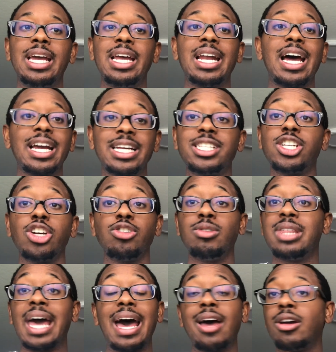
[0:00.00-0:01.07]
And I could tell you
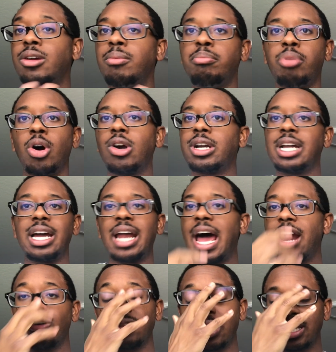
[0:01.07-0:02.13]
that bar none. I
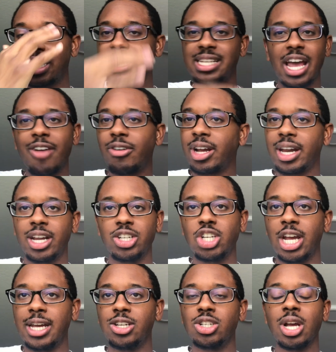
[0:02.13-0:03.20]
don't think that's ever going to
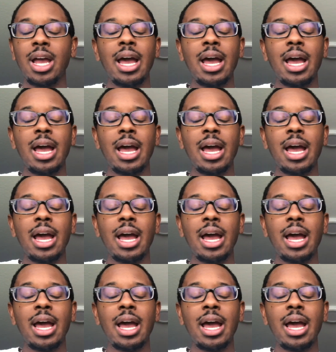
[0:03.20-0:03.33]
change.